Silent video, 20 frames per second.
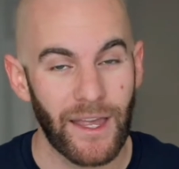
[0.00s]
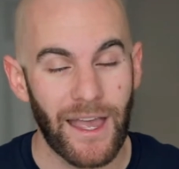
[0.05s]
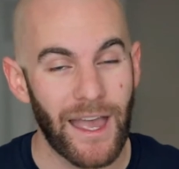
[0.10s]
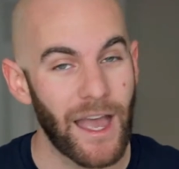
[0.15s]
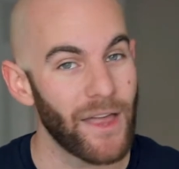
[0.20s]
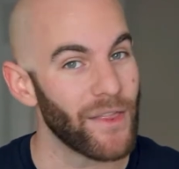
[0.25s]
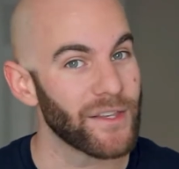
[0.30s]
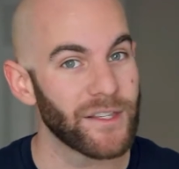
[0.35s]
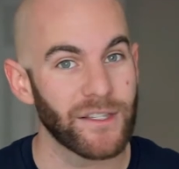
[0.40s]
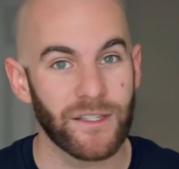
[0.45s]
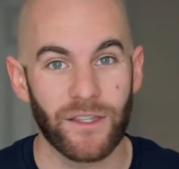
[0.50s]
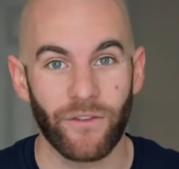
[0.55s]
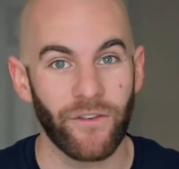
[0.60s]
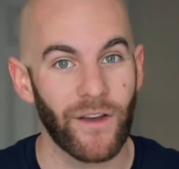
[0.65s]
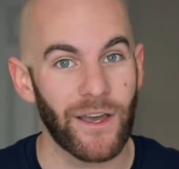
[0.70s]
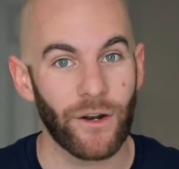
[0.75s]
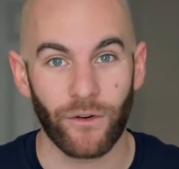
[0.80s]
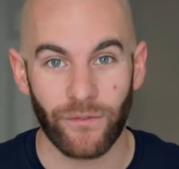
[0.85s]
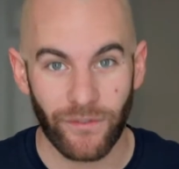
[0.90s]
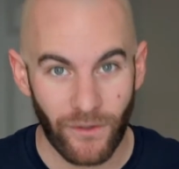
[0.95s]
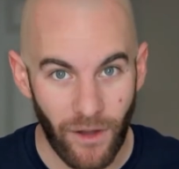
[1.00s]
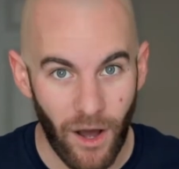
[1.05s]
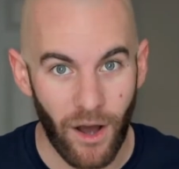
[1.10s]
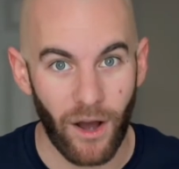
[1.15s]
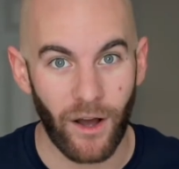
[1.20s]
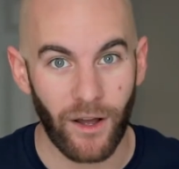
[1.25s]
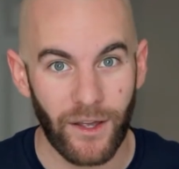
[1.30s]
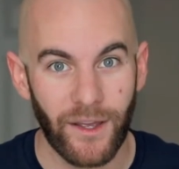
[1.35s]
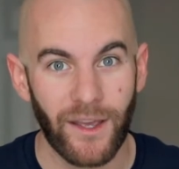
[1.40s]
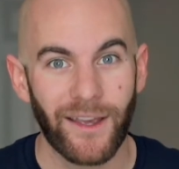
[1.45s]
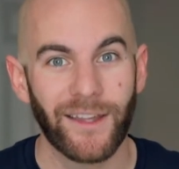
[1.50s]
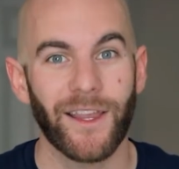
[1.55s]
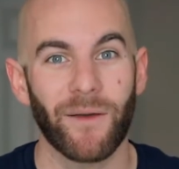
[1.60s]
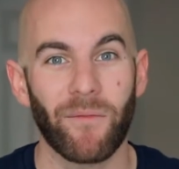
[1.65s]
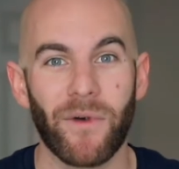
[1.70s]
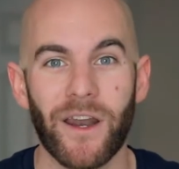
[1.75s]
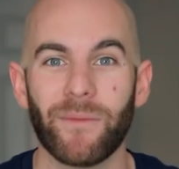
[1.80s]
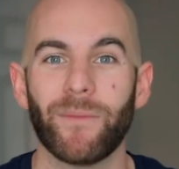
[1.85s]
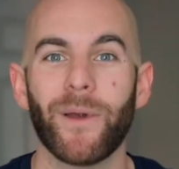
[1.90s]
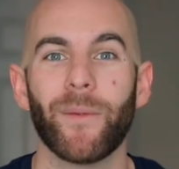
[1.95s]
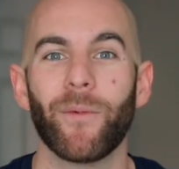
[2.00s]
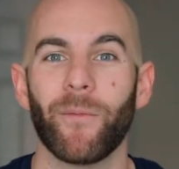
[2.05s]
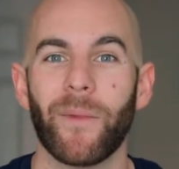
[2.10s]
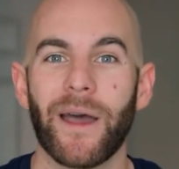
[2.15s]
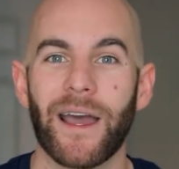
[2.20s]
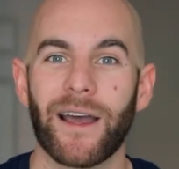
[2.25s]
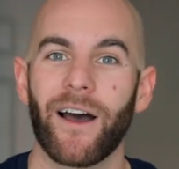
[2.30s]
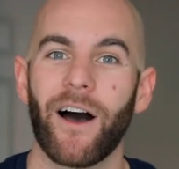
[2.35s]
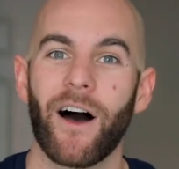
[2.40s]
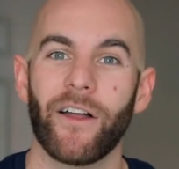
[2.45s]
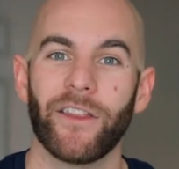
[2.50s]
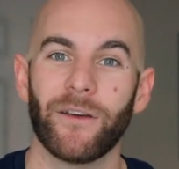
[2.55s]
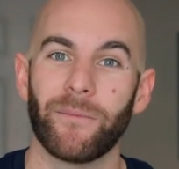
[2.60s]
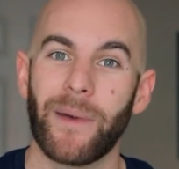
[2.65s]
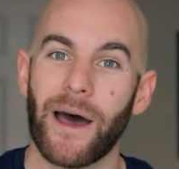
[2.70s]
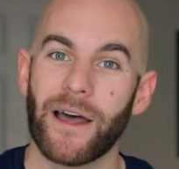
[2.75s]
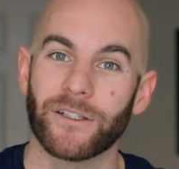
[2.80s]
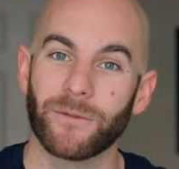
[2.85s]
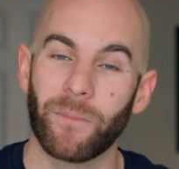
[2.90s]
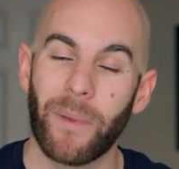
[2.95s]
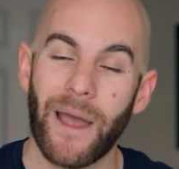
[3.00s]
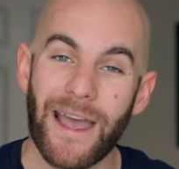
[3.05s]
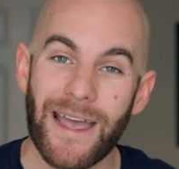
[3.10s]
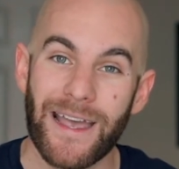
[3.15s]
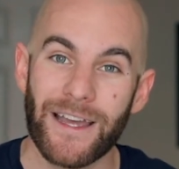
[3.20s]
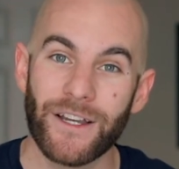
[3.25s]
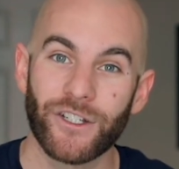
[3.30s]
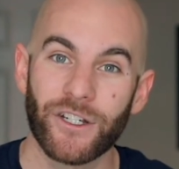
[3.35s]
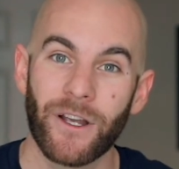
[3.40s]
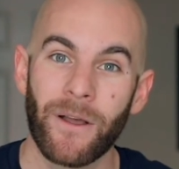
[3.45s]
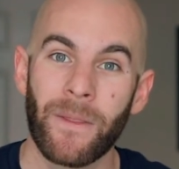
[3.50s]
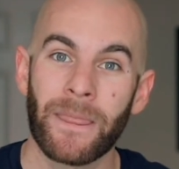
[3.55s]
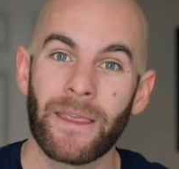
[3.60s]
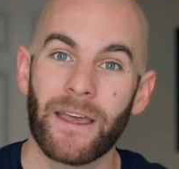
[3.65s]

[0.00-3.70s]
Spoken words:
And this is the fatal flaw that many people make on the About Us page,